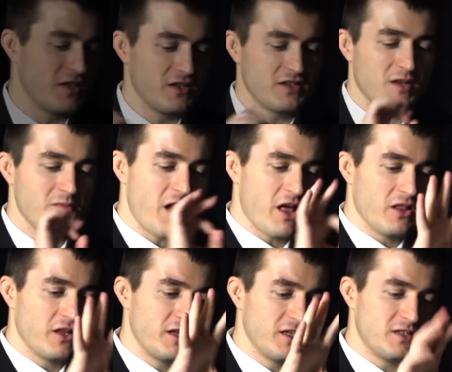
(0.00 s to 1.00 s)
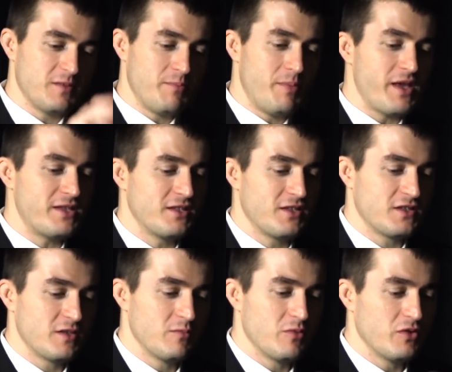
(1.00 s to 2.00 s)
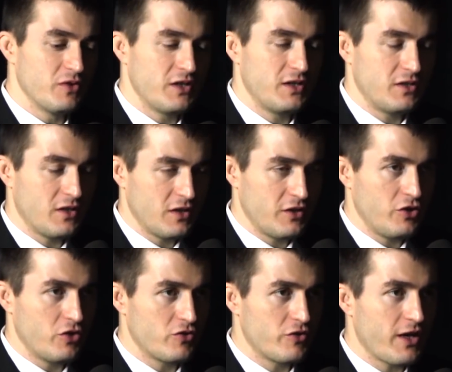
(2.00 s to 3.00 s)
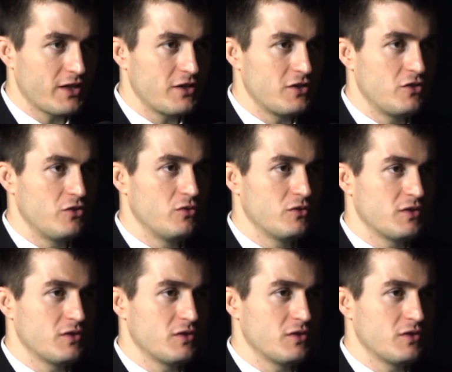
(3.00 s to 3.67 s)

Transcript: there some elegant basic symbol that you're attracted to?